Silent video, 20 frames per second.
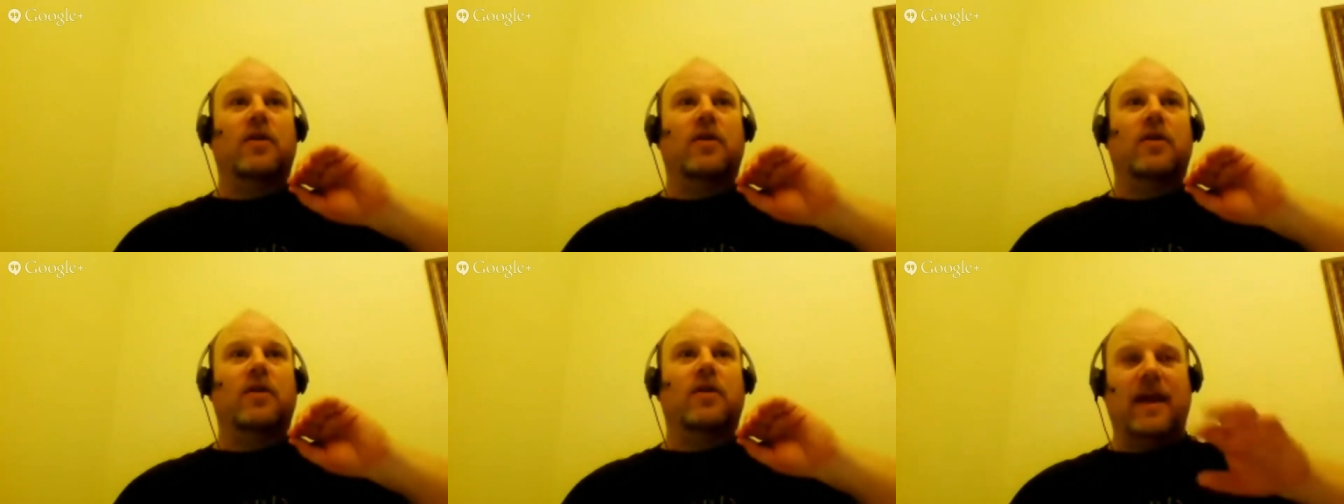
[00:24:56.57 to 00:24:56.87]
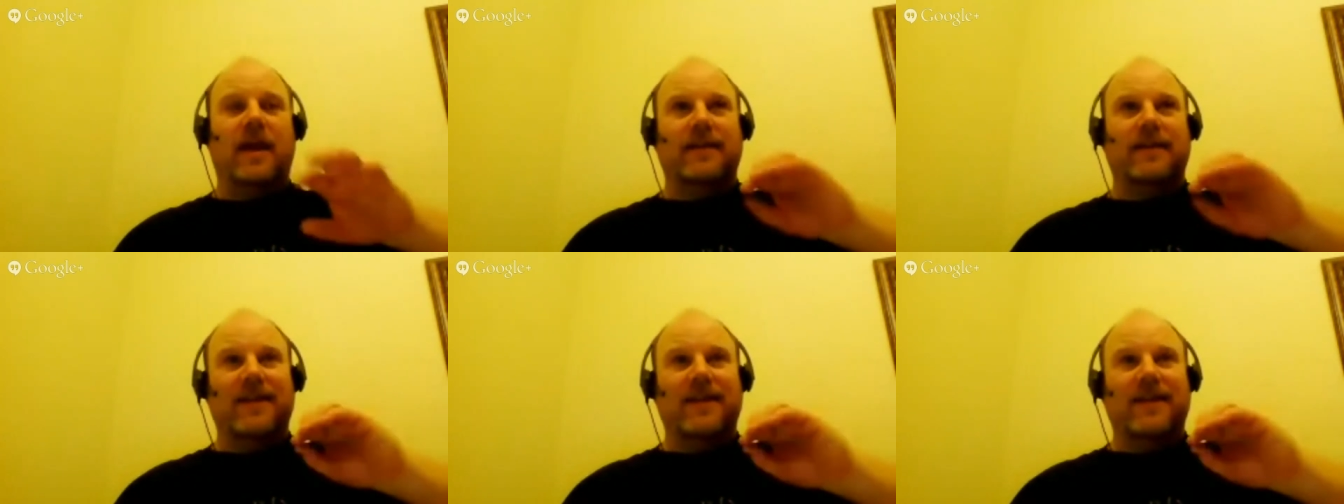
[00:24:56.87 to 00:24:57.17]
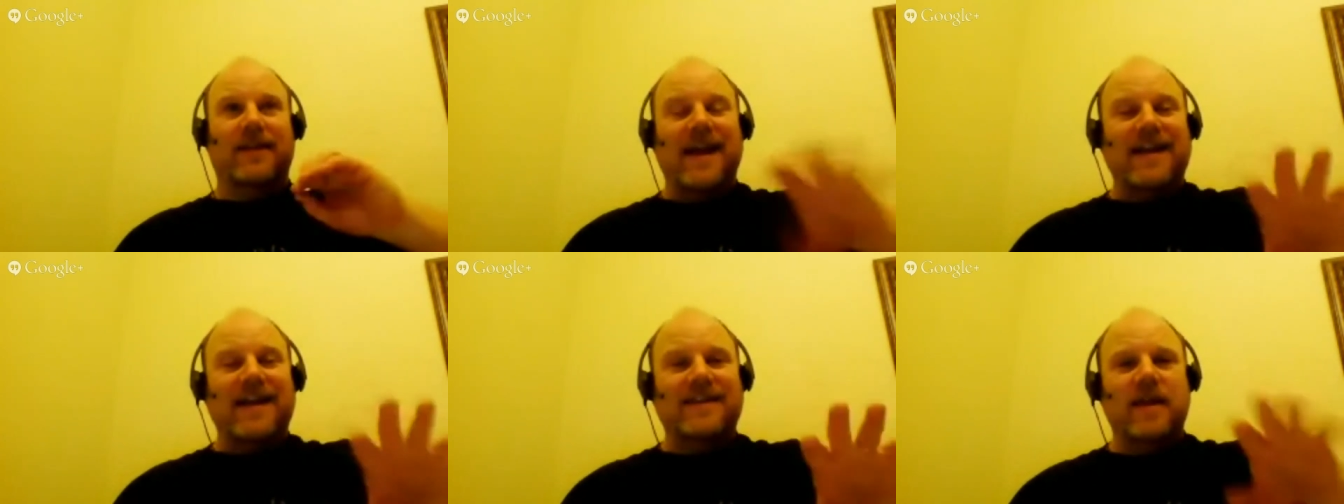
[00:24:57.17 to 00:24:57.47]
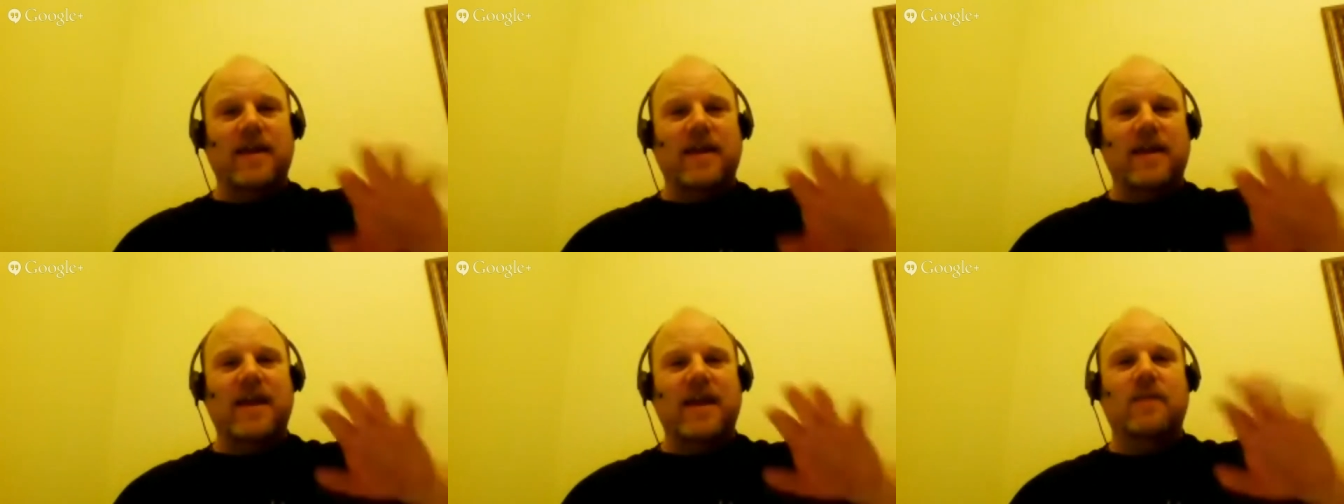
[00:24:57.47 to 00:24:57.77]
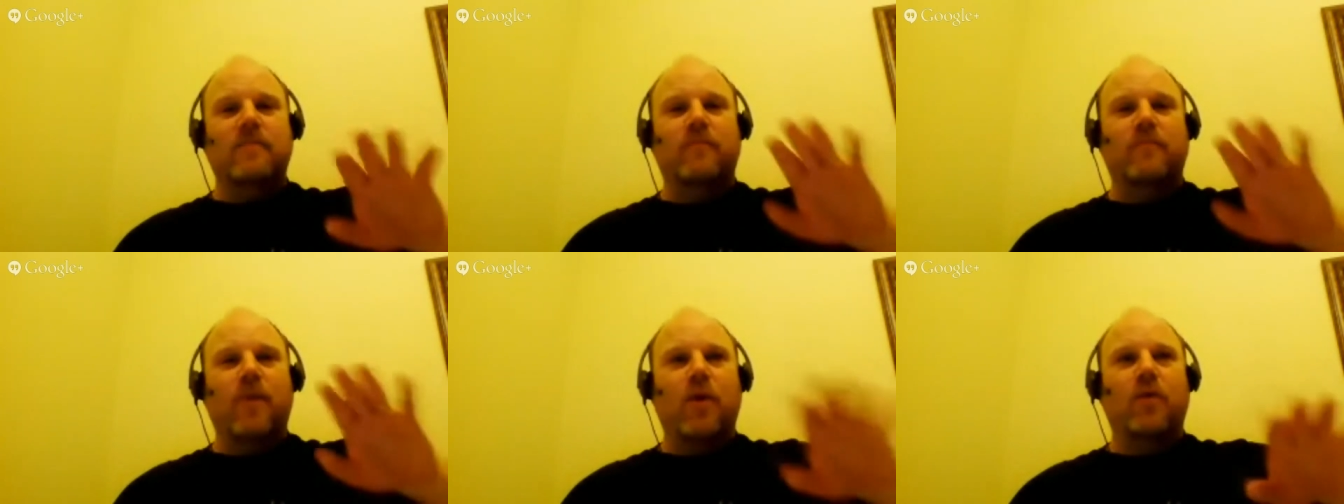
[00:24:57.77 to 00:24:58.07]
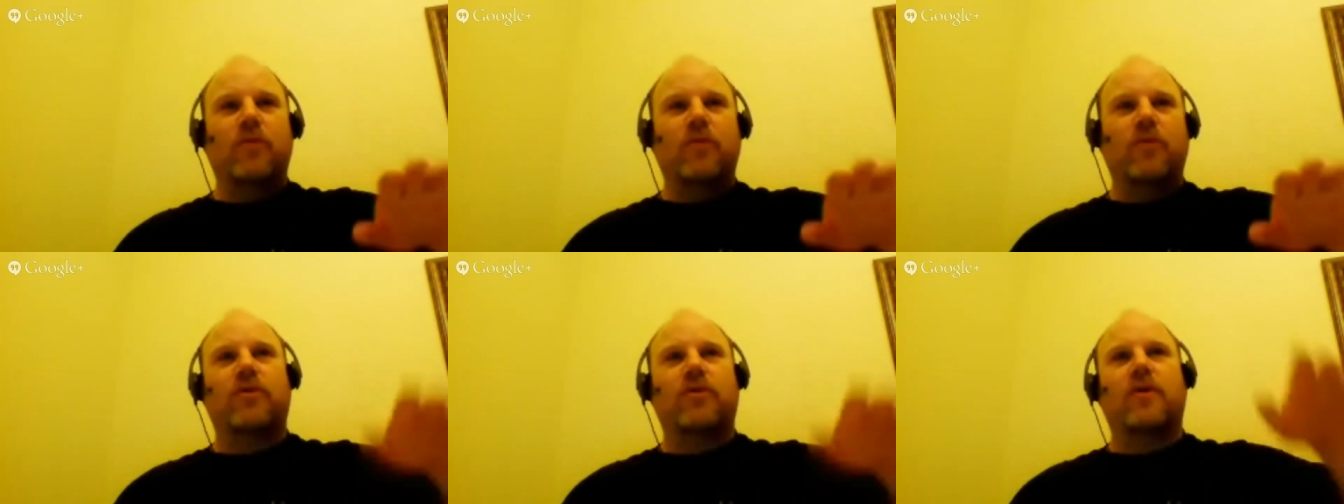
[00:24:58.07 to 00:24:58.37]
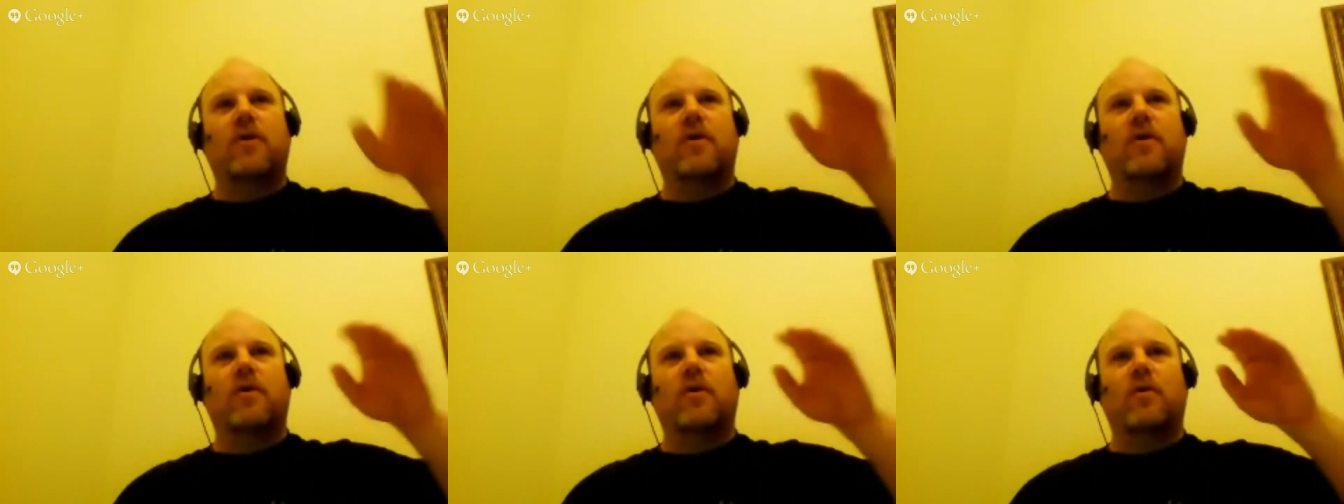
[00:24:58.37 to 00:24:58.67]
l- light in
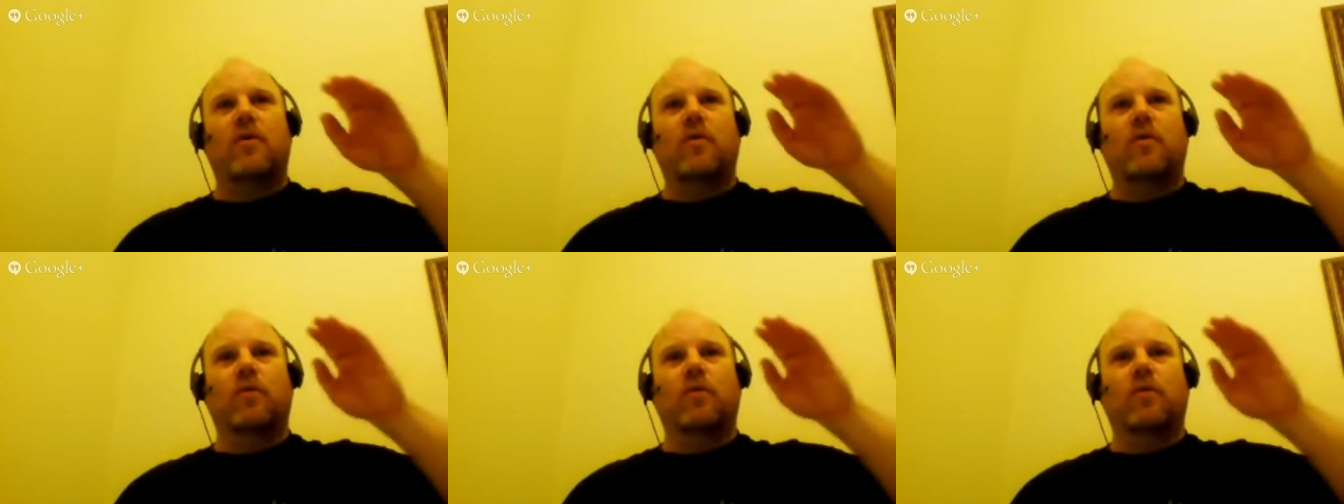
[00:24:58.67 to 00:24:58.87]
both